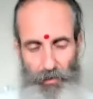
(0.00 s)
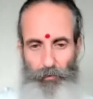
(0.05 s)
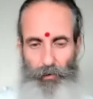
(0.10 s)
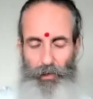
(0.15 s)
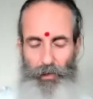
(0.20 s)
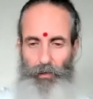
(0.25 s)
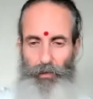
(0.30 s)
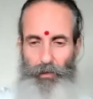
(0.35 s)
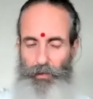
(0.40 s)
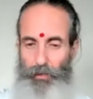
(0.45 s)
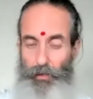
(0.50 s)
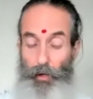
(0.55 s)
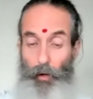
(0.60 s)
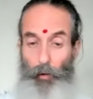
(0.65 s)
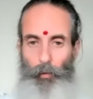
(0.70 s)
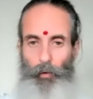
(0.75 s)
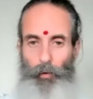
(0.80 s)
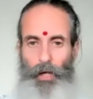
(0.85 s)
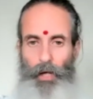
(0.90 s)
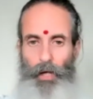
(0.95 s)
to it.
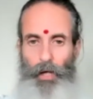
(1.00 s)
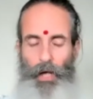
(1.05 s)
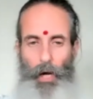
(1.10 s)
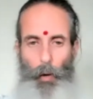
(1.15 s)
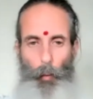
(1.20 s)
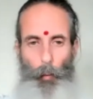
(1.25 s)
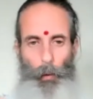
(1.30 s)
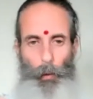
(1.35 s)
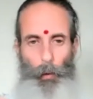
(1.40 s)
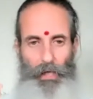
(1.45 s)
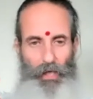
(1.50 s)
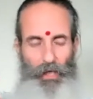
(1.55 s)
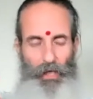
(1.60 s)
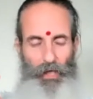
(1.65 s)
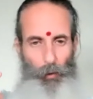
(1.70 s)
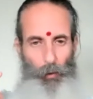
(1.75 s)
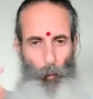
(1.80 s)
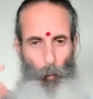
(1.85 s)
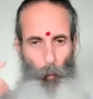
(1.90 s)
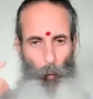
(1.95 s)
So we
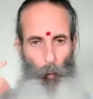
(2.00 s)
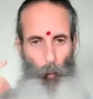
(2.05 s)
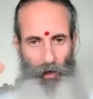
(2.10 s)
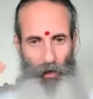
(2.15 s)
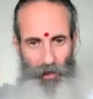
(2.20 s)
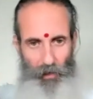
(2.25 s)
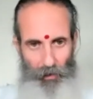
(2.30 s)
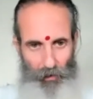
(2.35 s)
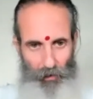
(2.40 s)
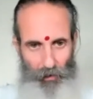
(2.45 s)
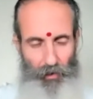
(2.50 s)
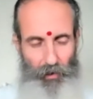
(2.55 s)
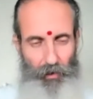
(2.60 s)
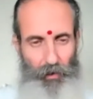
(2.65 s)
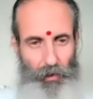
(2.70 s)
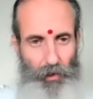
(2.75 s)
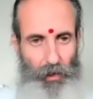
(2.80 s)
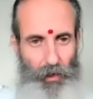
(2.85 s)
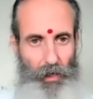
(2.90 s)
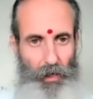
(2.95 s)
can
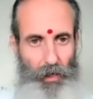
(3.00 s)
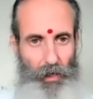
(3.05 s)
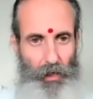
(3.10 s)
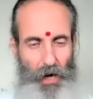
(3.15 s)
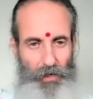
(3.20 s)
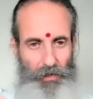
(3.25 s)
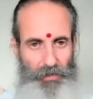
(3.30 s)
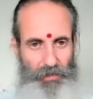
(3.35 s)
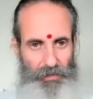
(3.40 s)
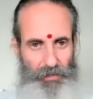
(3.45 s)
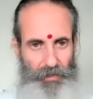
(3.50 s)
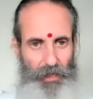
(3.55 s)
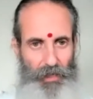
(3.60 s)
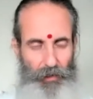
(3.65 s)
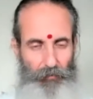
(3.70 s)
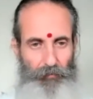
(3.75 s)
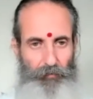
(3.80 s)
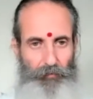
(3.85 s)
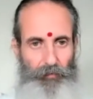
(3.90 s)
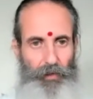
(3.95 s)
work
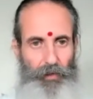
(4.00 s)
ourselves